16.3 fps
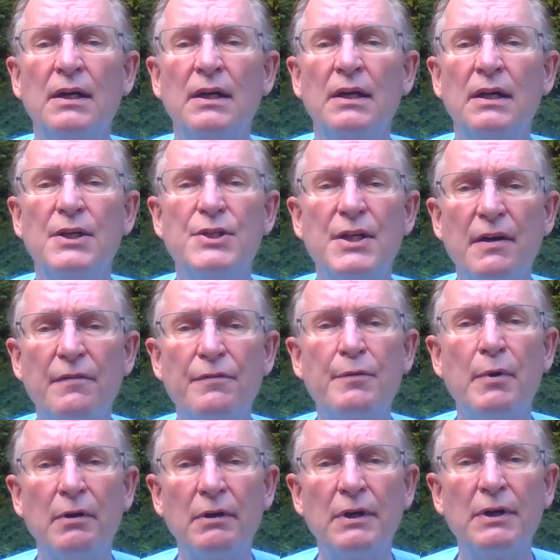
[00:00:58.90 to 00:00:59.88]
Is it ever
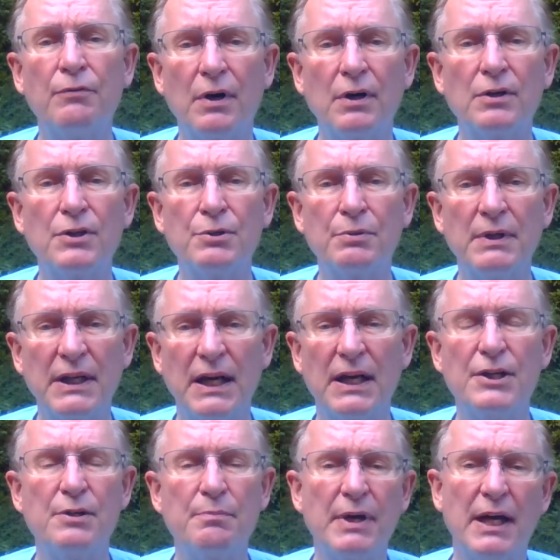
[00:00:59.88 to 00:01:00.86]
morally wrong to
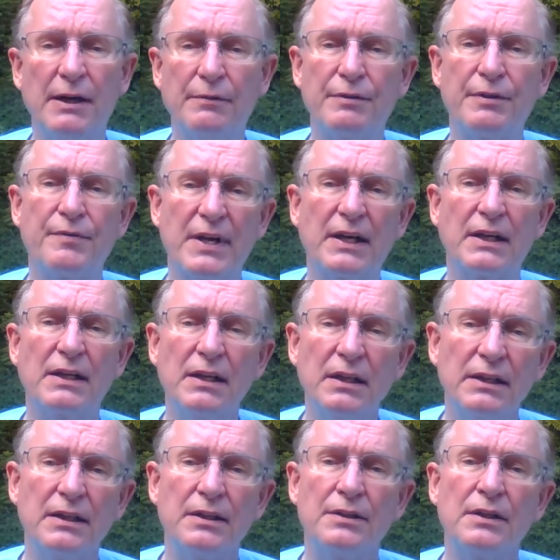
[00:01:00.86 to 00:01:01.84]
engage in behavior of that
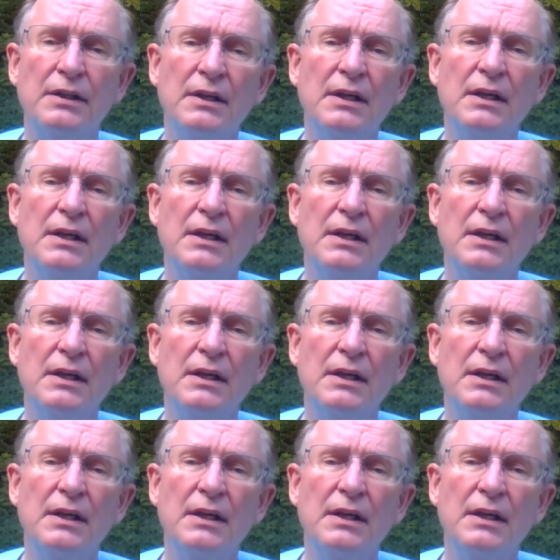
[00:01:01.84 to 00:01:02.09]
kind?